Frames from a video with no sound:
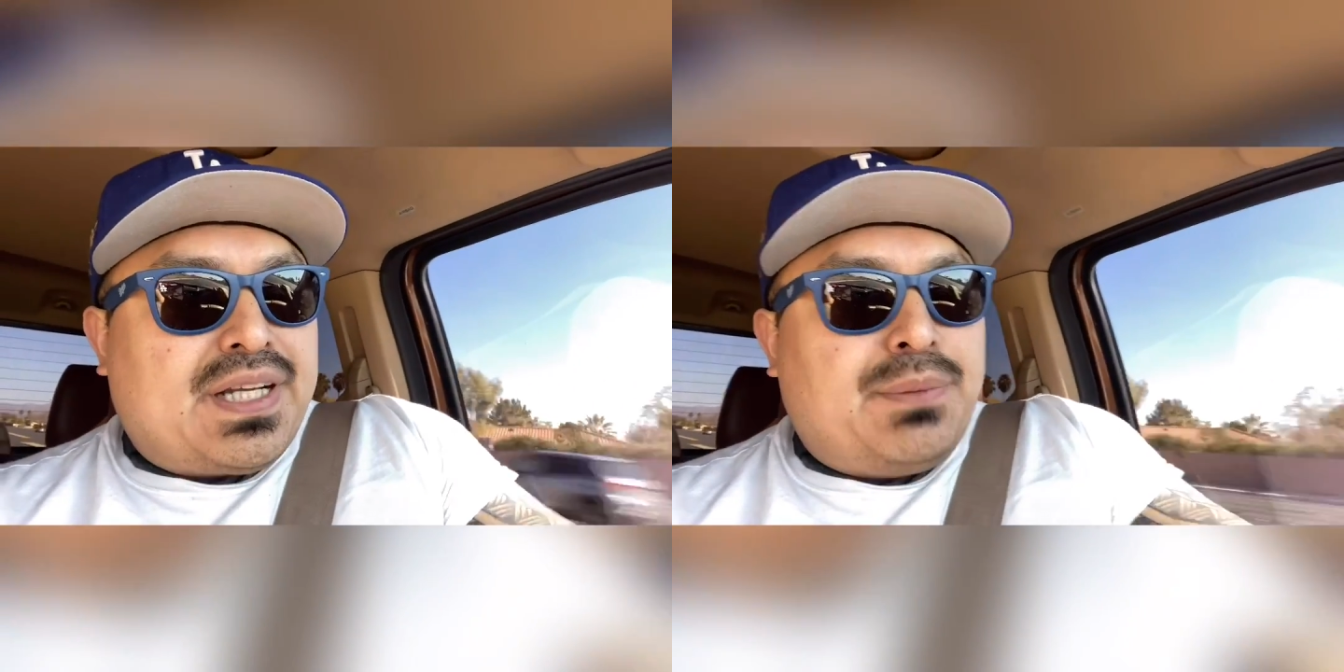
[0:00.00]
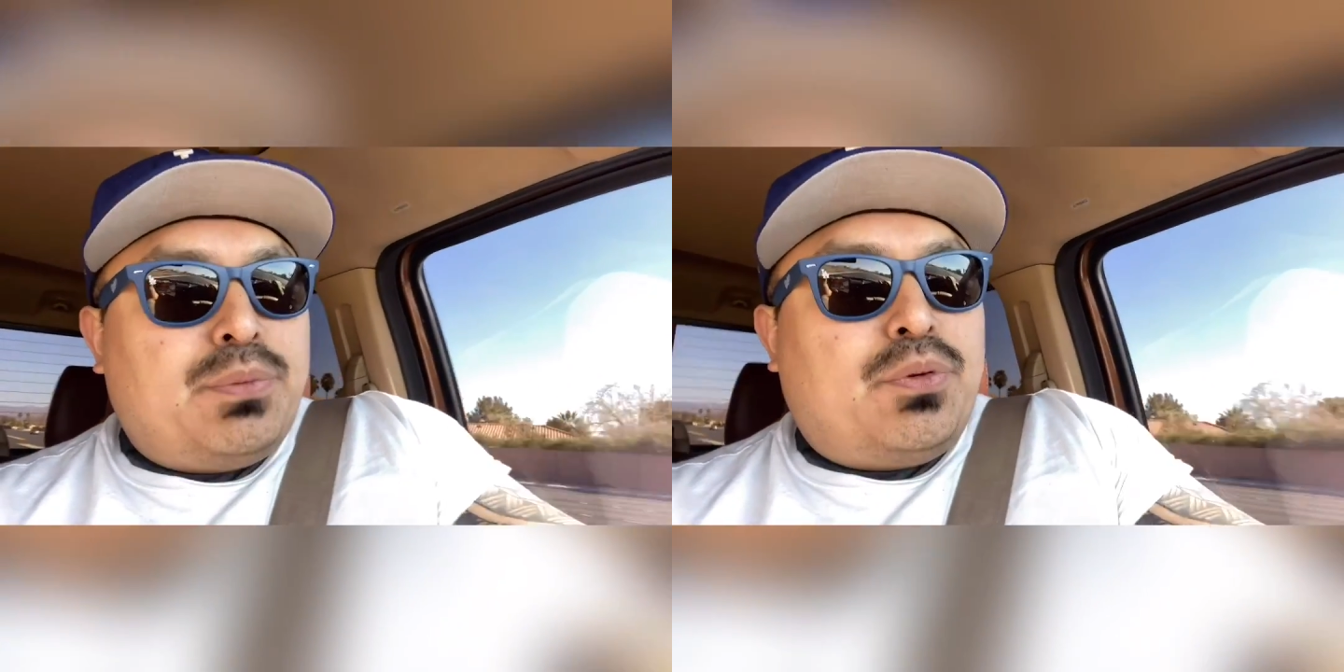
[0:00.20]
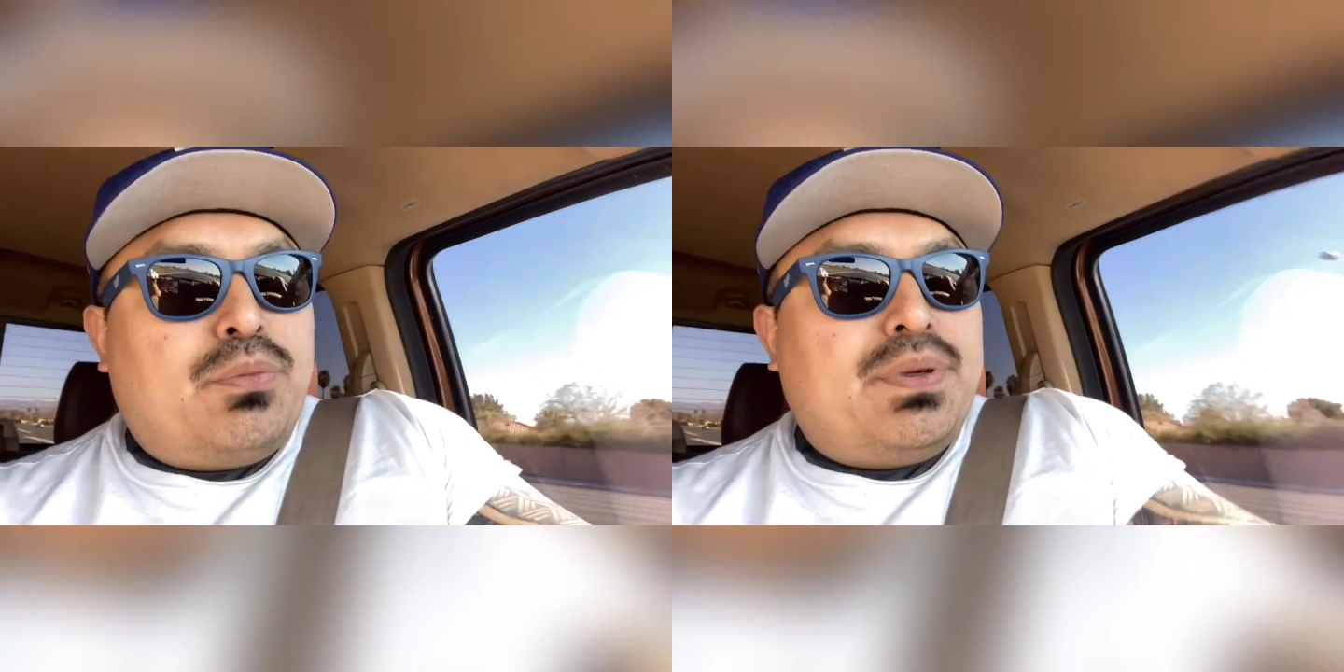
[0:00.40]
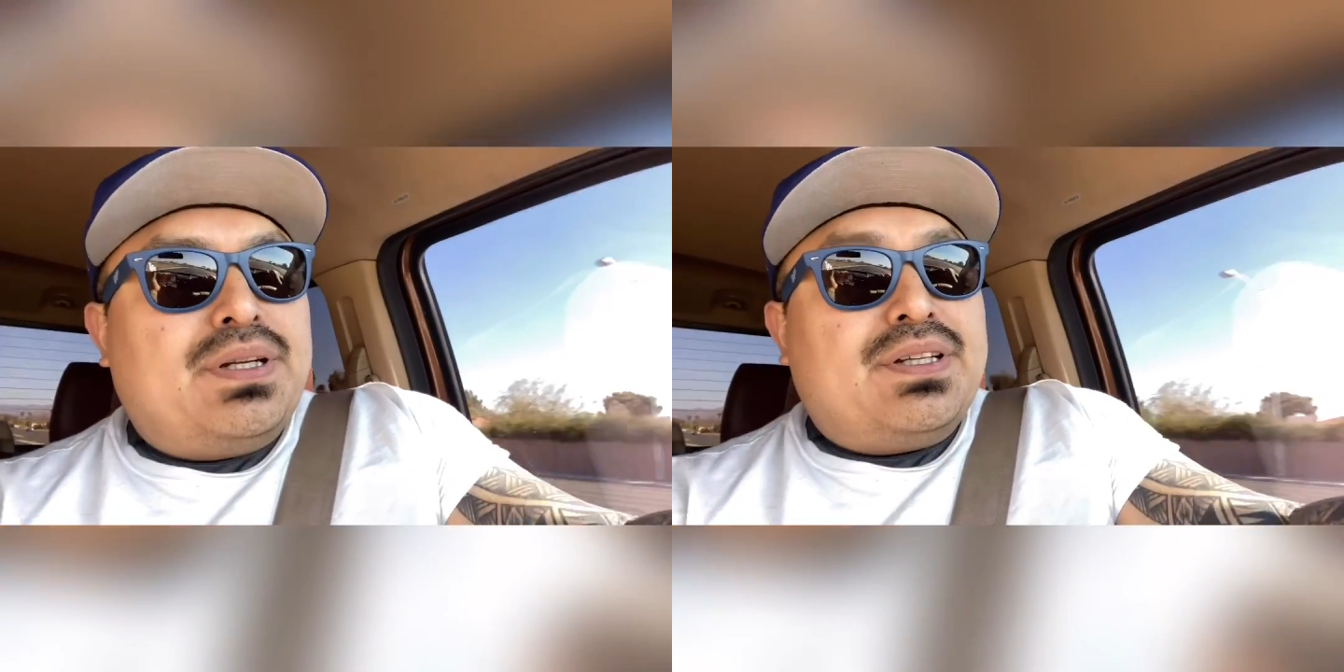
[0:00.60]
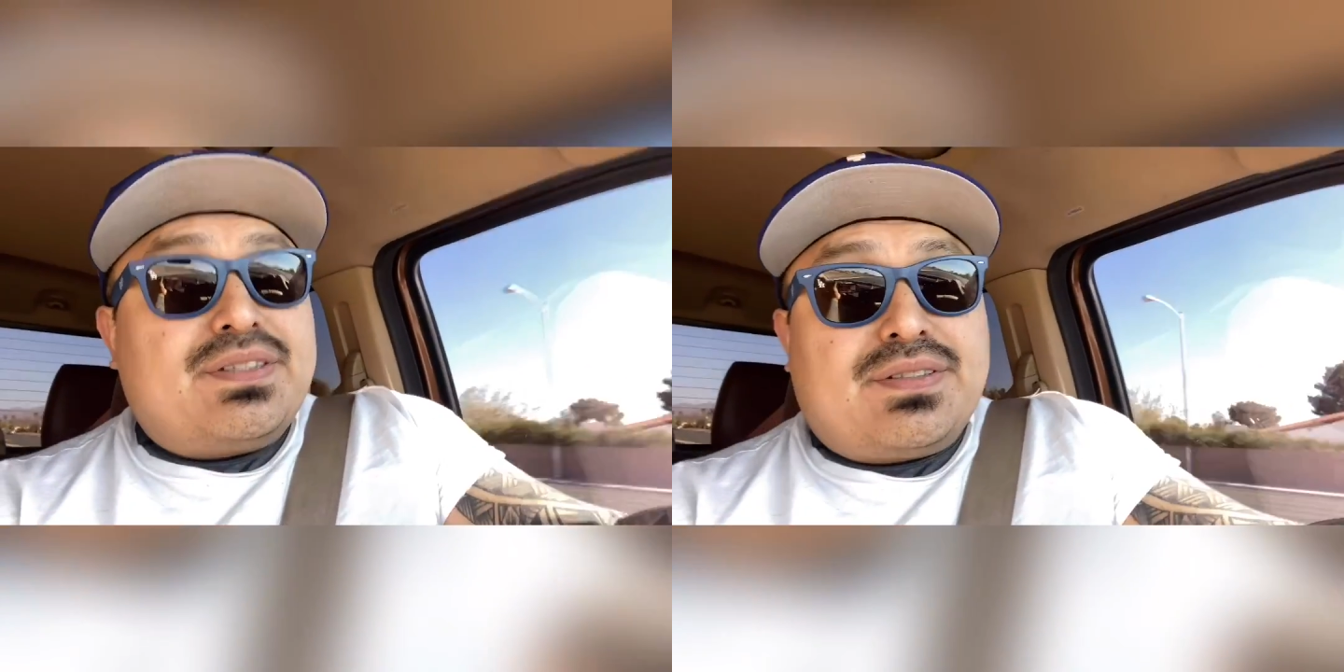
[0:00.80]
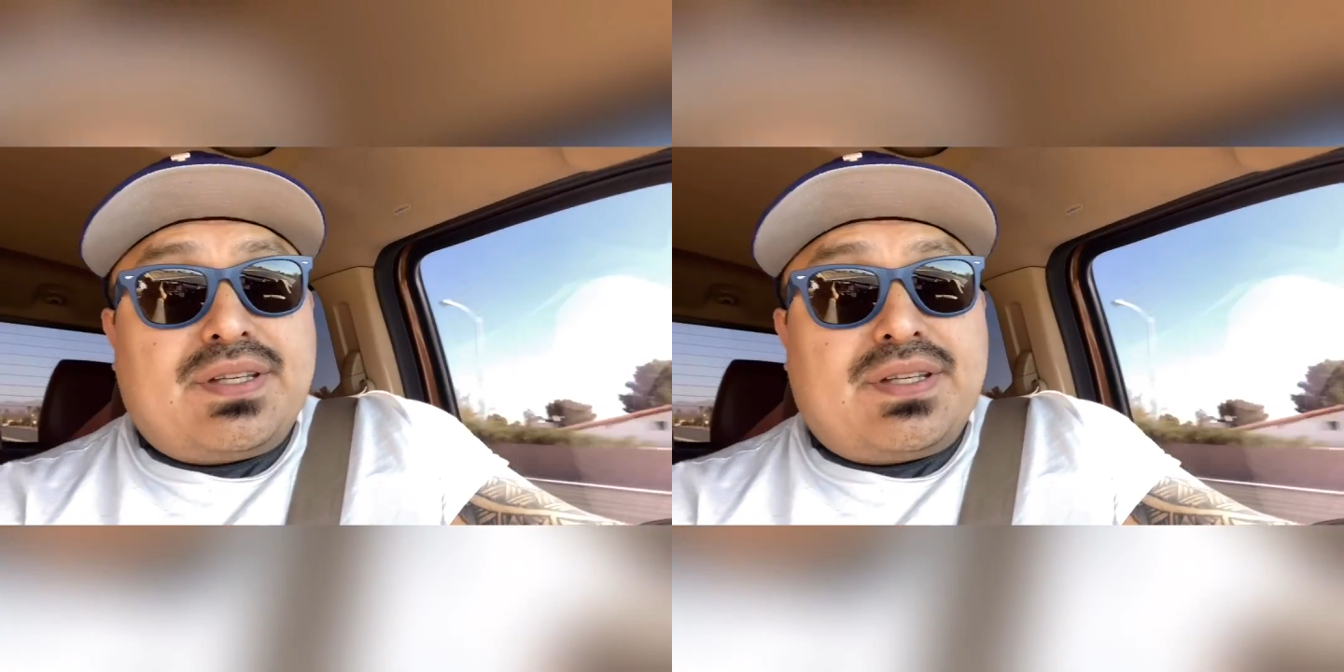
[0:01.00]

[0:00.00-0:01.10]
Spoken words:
couple more minutes,